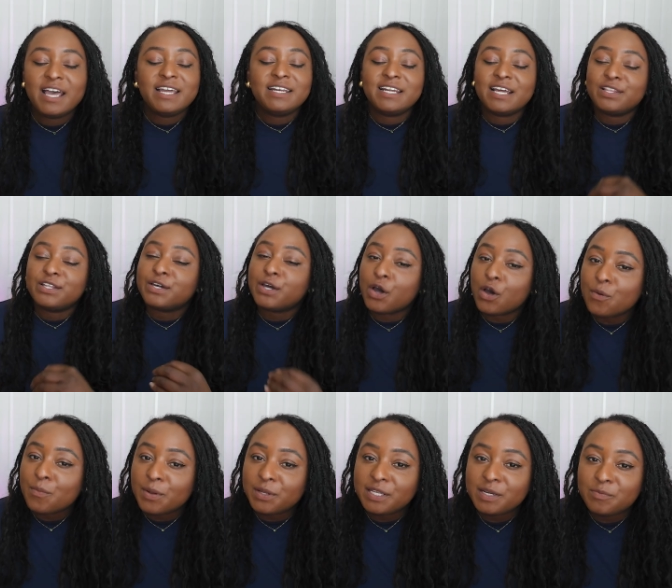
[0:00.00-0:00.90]
Now the
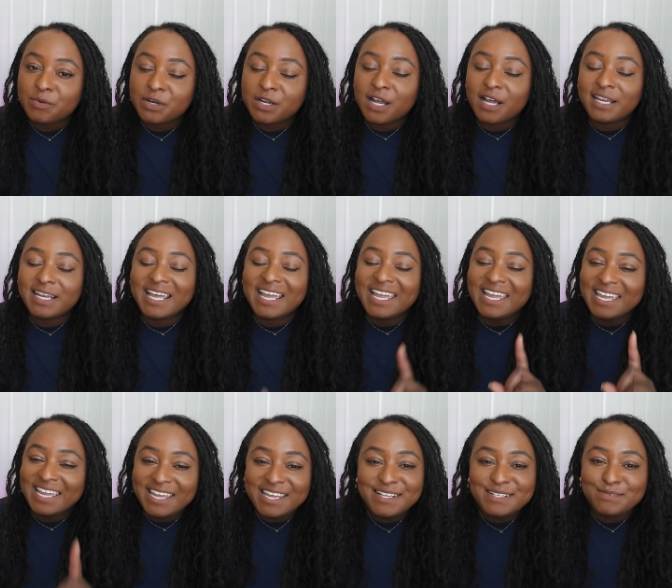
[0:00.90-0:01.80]
Kobo Libra Colour
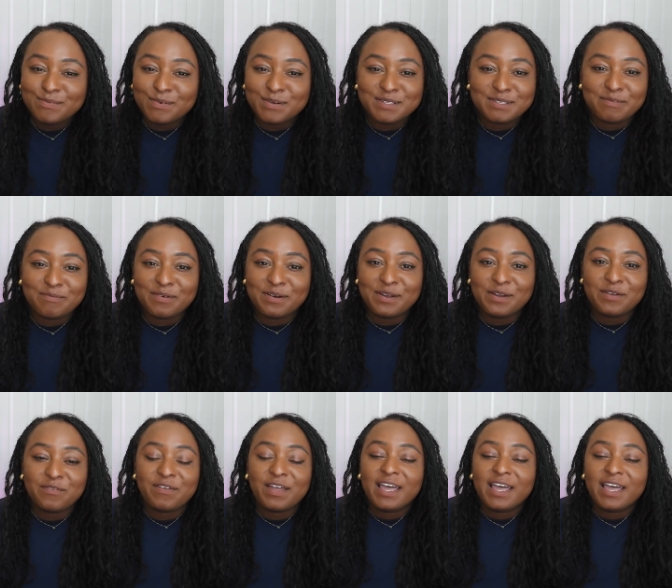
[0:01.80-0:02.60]
is waterproof,